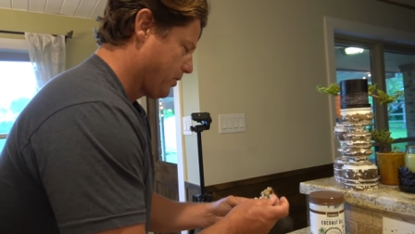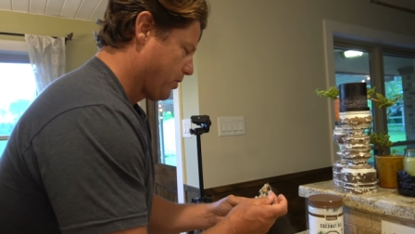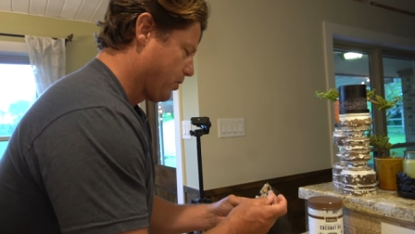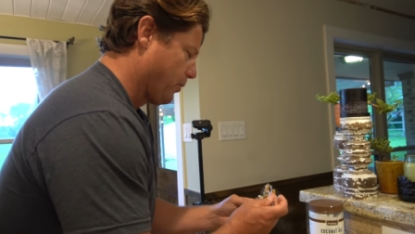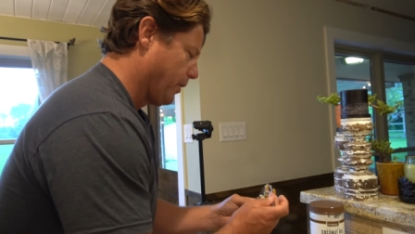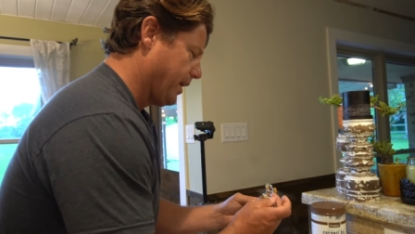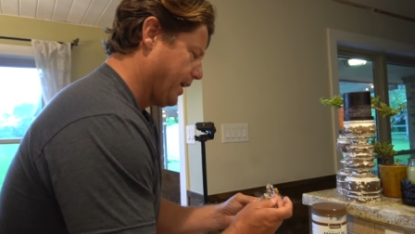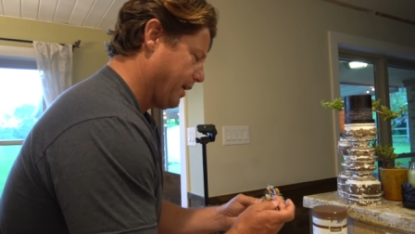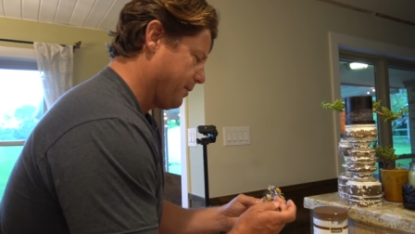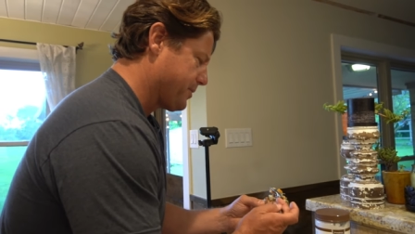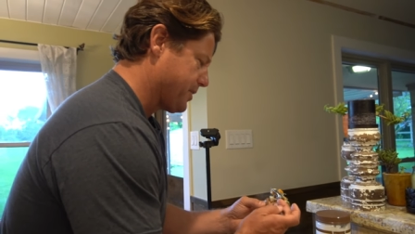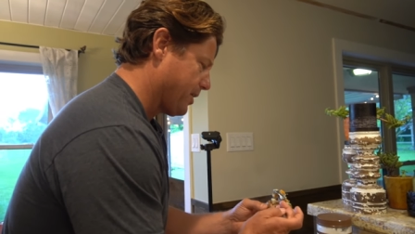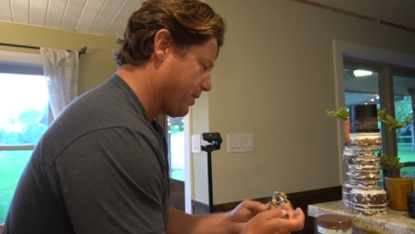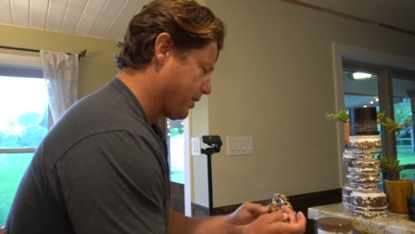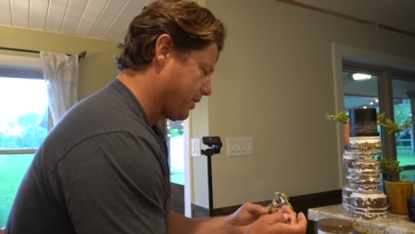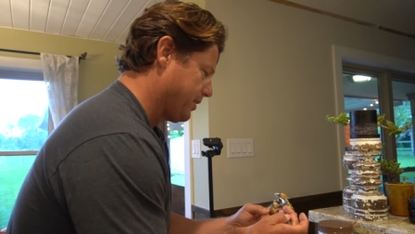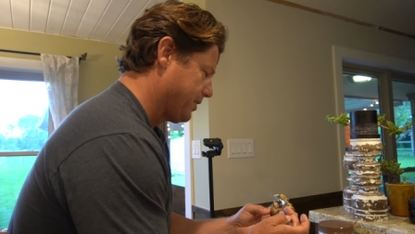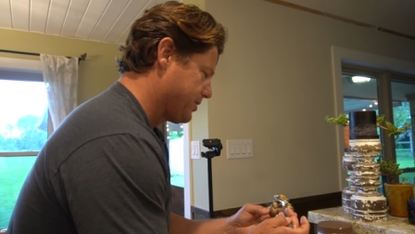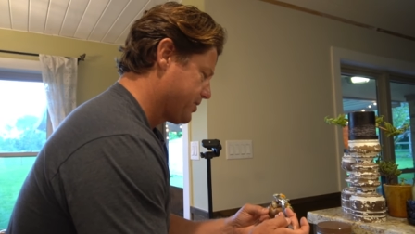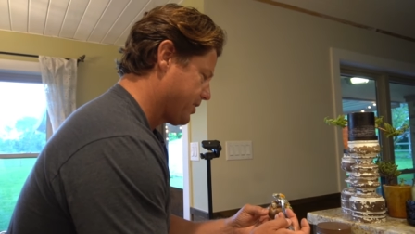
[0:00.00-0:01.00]
Quit, I'm
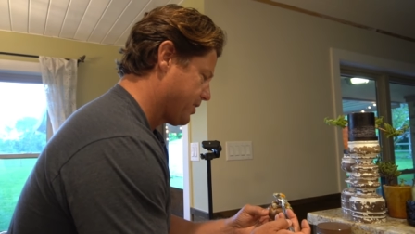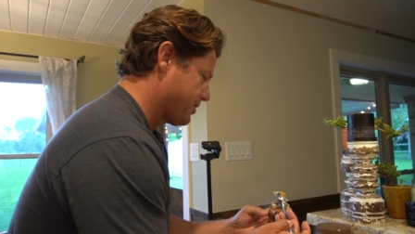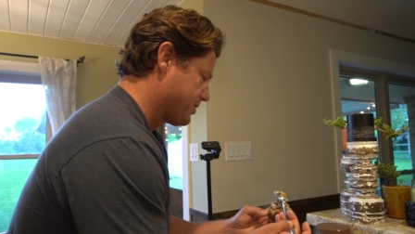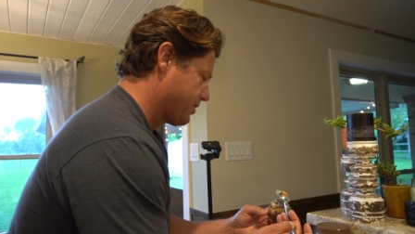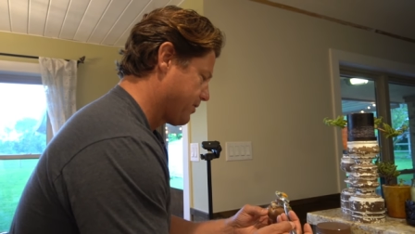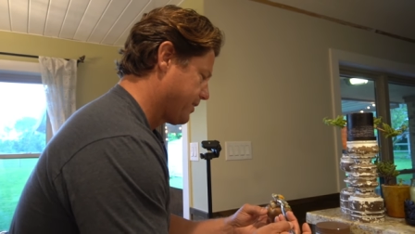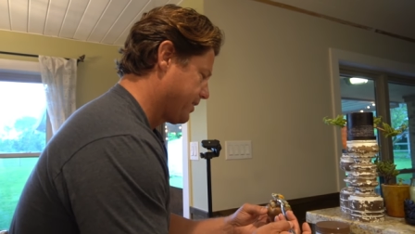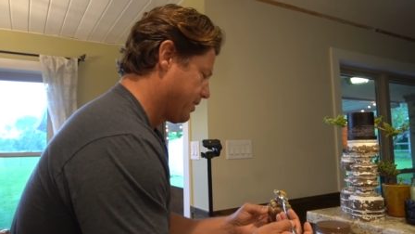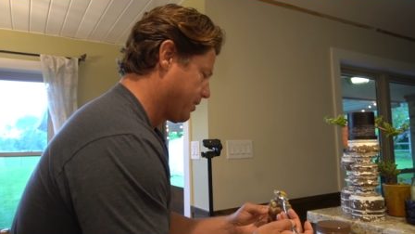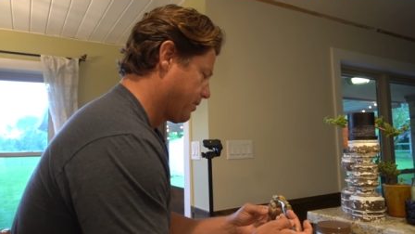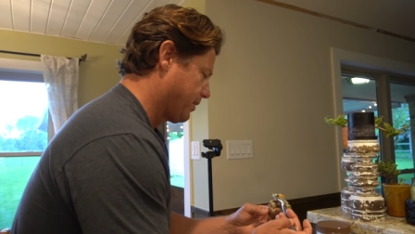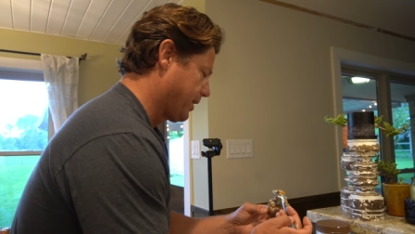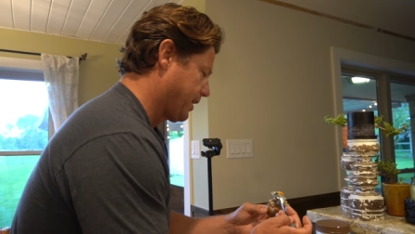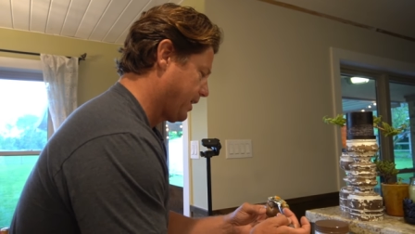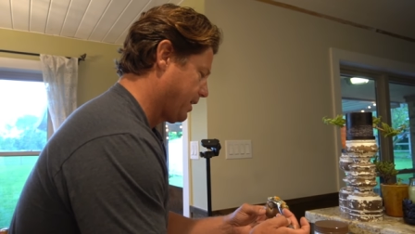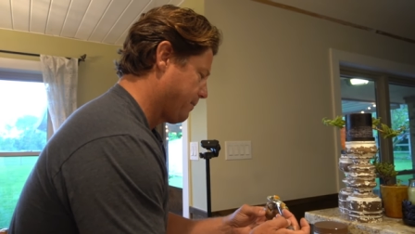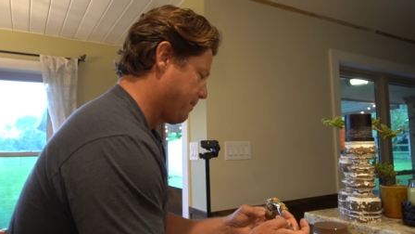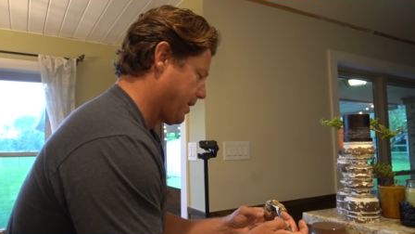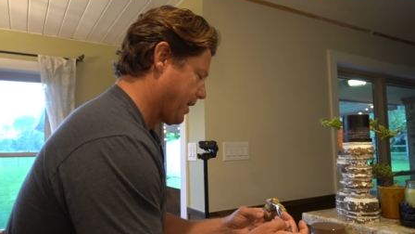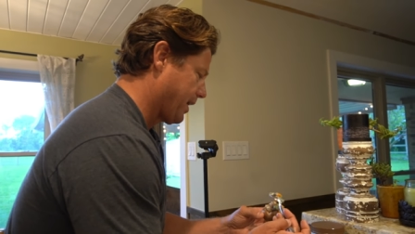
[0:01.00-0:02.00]
talking to the judge over here. Quit
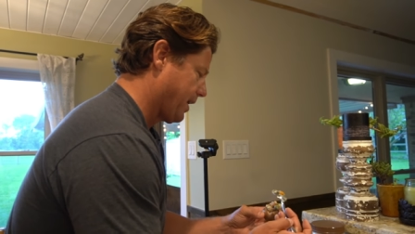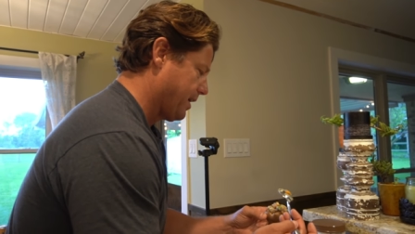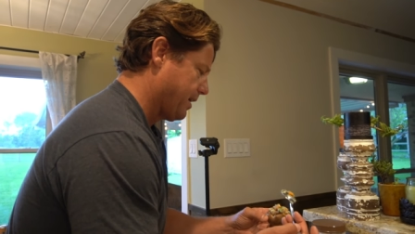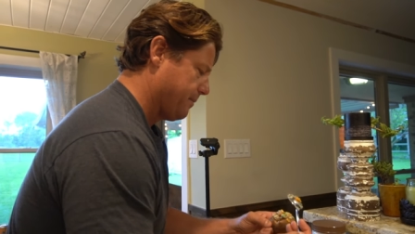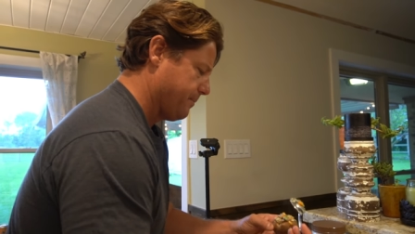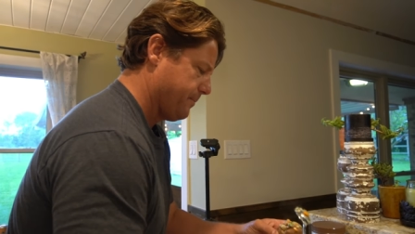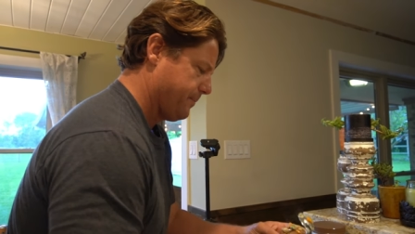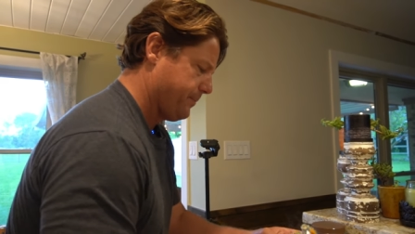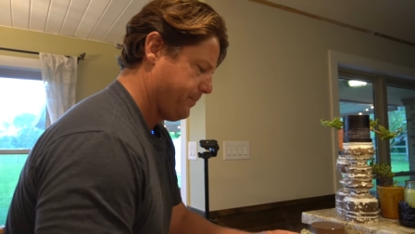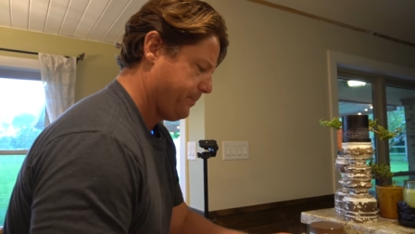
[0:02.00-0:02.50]
getting in my game.